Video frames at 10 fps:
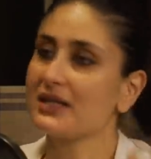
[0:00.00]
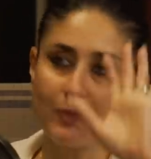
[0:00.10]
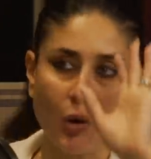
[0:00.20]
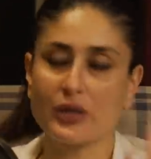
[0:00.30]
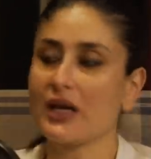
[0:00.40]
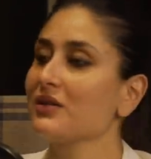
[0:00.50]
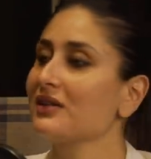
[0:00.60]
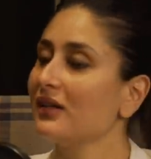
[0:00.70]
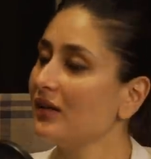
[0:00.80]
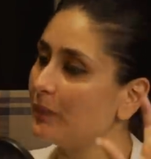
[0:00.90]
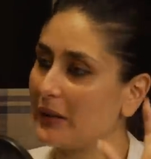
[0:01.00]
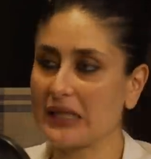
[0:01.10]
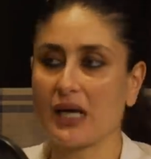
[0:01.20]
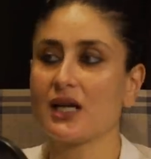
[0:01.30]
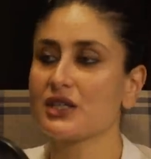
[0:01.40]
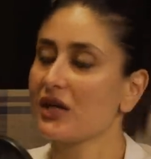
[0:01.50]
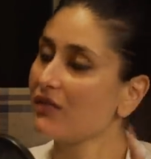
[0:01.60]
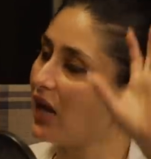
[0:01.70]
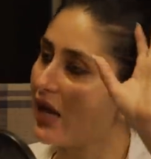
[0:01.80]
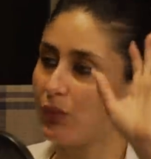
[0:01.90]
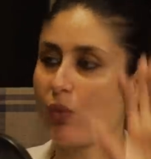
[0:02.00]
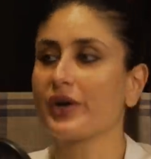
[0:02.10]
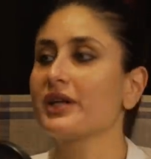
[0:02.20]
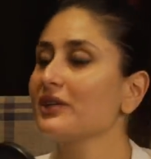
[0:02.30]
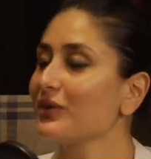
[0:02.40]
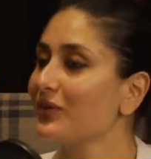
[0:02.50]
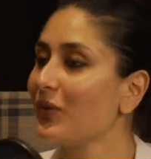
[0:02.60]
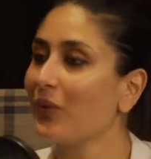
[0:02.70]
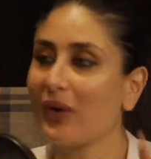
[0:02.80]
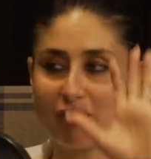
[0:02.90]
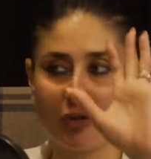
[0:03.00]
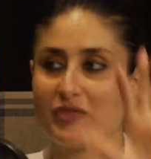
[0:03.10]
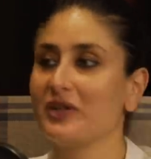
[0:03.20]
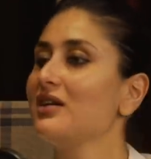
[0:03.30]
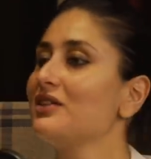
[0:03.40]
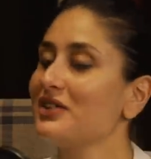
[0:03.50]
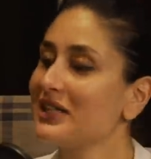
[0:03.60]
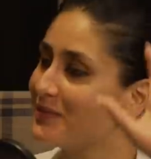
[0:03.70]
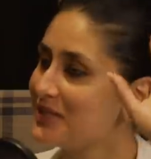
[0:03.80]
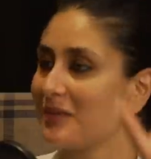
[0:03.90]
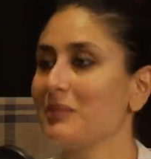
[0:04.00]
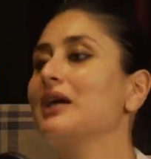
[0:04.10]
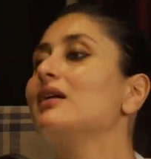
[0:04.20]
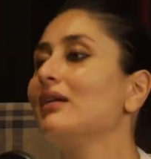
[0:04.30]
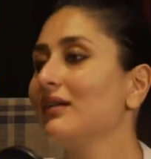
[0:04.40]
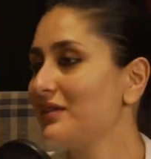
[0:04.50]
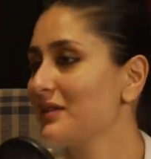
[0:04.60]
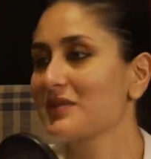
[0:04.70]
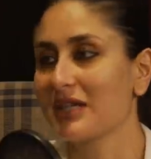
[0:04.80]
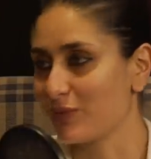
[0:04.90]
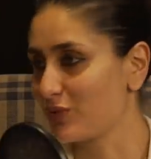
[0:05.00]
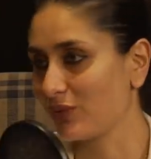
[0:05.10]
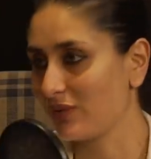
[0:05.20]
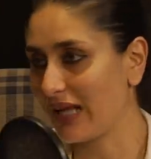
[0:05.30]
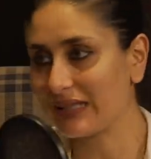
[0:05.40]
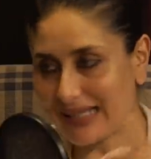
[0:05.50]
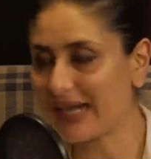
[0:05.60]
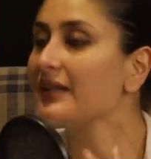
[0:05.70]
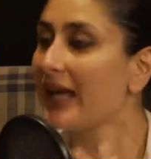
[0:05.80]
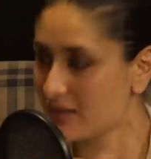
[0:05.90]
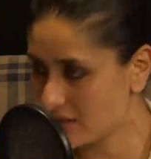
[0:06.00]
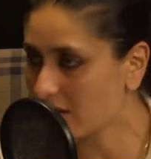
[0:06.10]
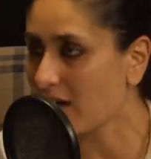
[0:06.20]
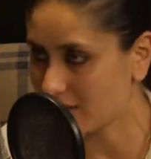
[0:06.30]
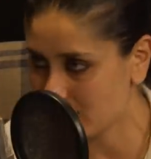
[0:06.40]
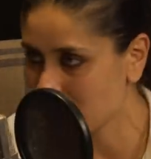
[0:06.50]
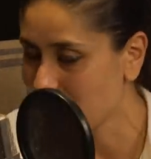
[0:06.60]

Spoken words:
That small town girl, Patiala Shalwar, wanting to go fulfill her dreams and make her dreams come true. At the end, that's the crux.